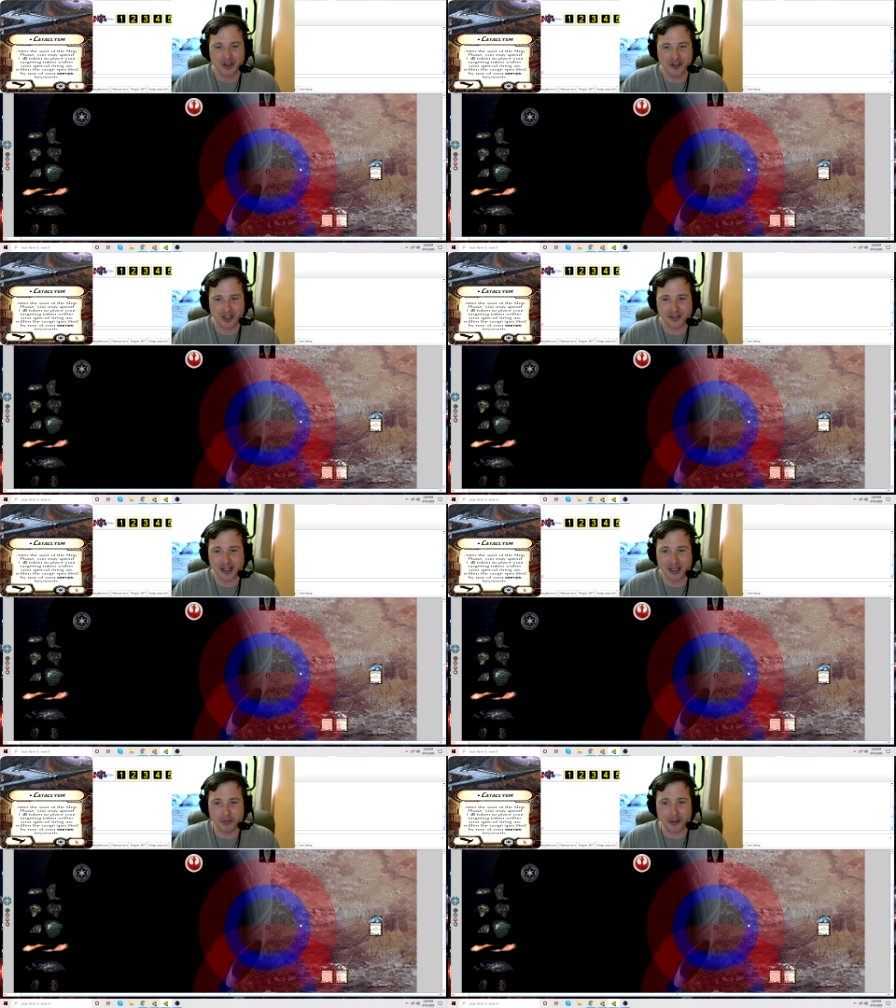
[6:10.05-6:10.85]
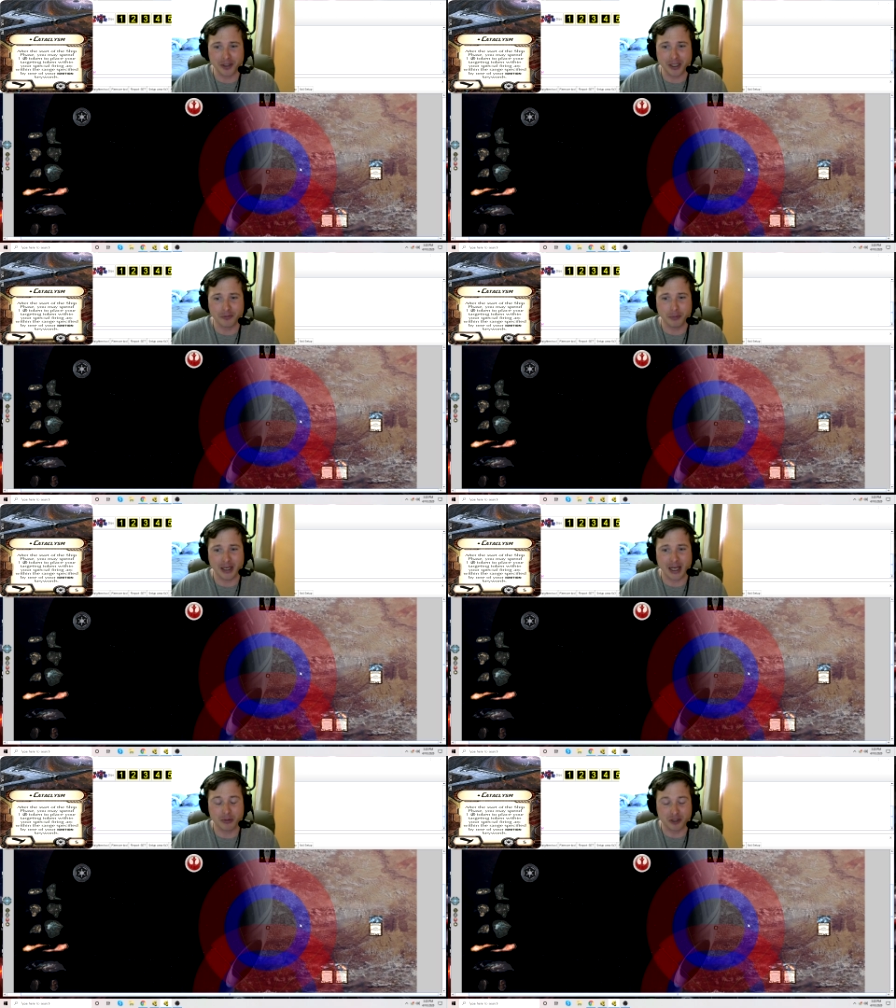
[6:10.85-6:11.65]
just that ability of
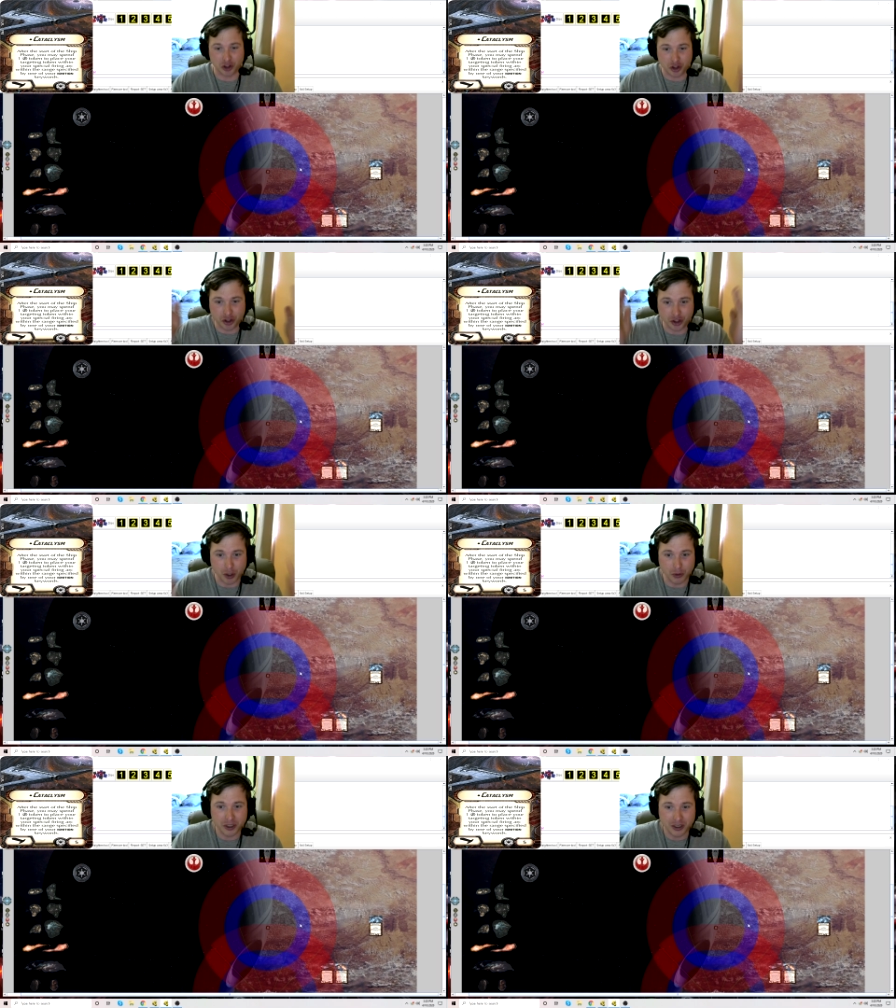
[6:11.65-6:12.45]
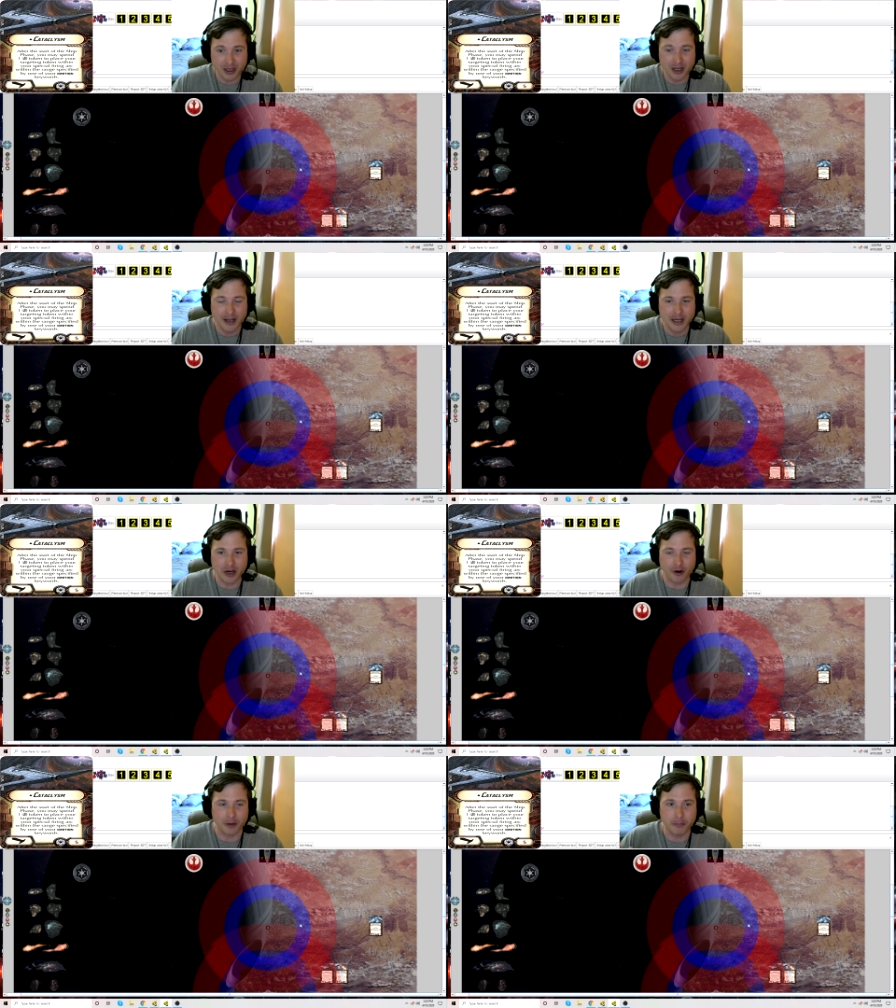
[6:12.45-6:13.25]
being able to shoot
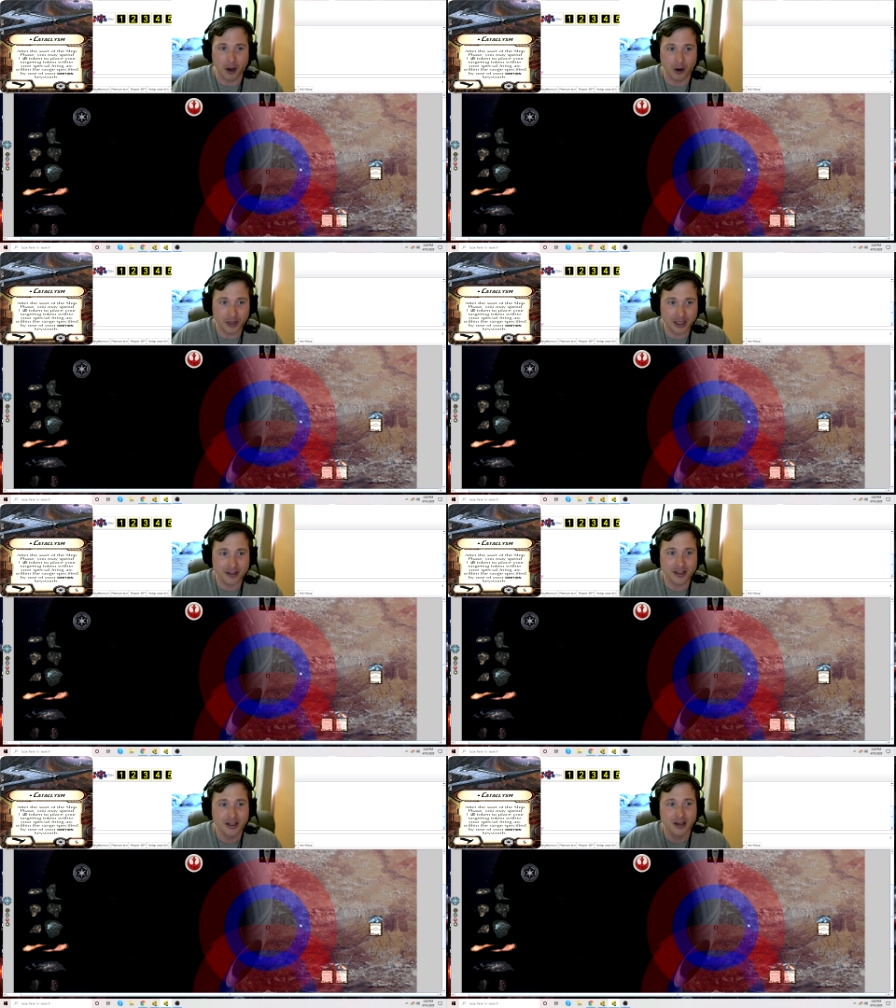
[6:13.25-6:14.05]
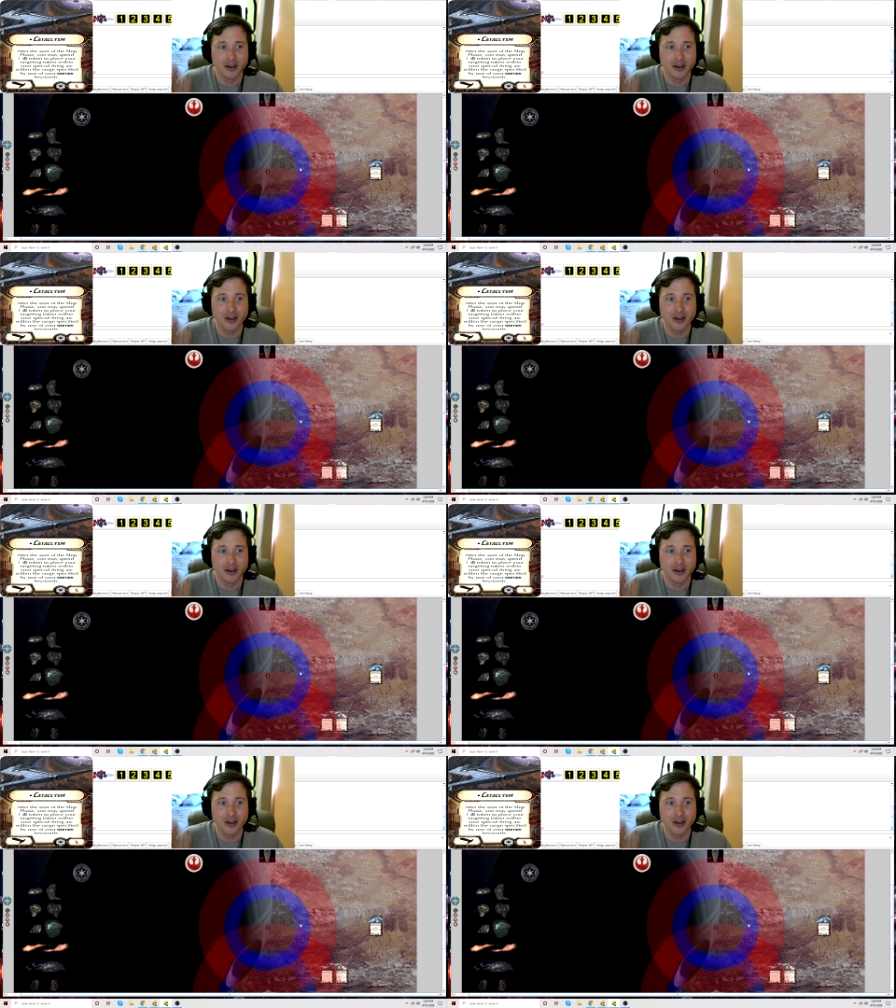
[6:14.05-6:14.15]
your opponent,